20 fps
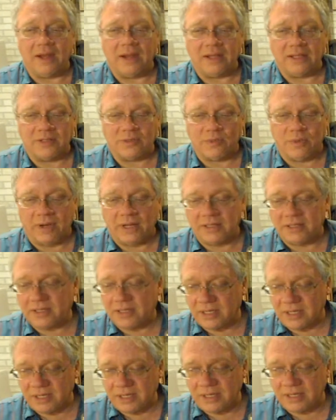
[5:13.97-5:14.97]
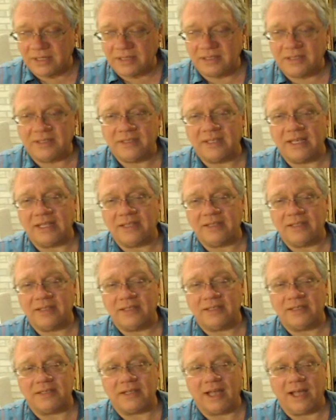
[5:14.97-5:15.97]
but it's what
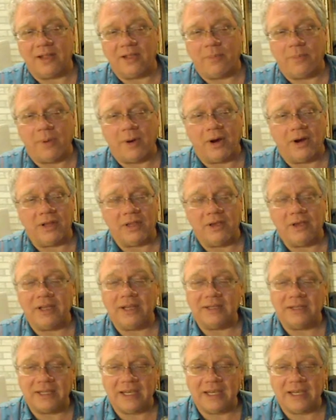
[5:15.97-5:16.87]
sets the style apart.